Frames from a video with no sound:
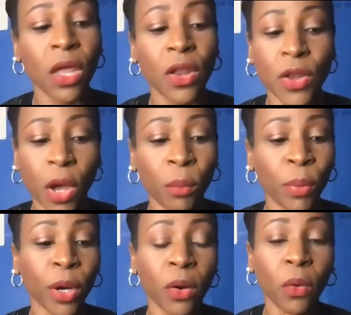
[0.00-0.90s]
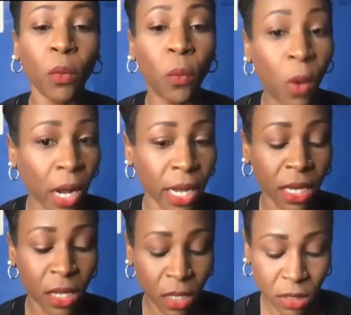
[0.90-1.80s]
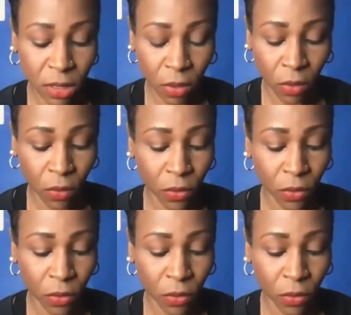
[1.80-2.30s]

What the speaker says: number one. So,